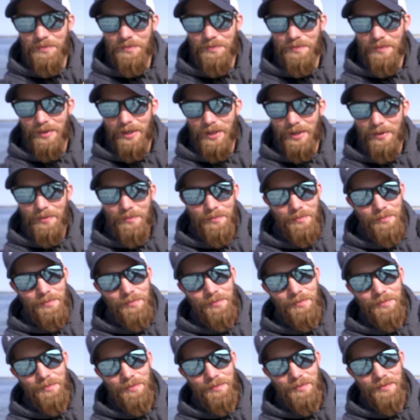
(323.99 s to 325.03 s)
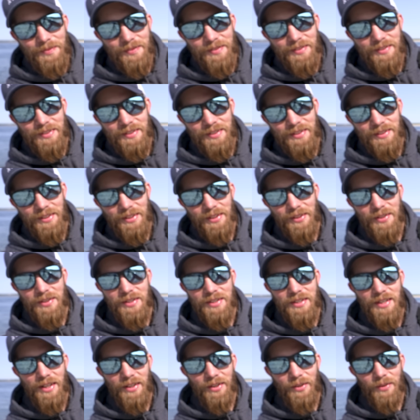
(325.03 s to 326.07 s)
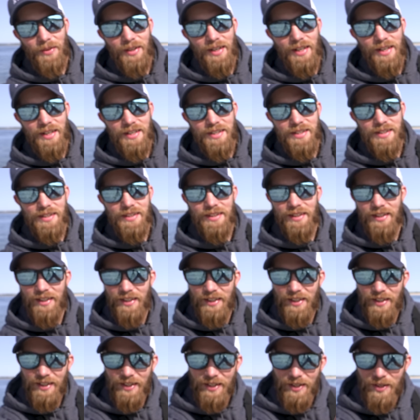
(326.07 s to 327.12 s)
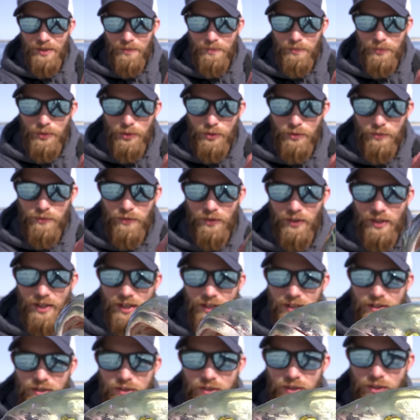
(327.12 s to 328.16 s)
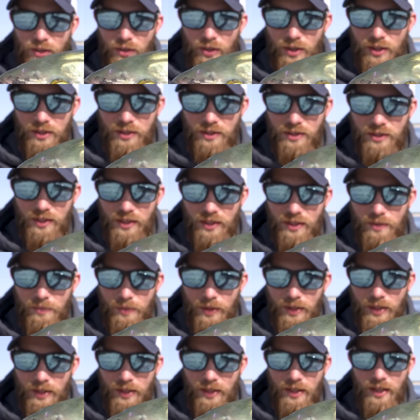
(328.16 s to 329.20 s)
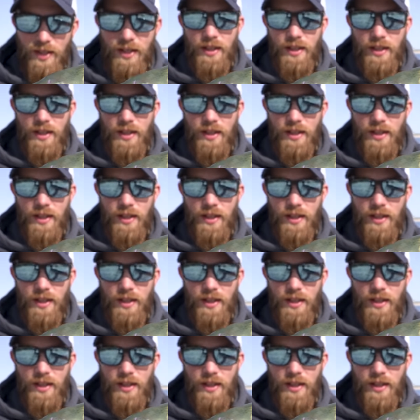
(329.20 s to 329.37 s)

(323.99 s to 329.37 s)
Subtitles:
But look at those yellow eyes. beautiful eyes. So good to see them again.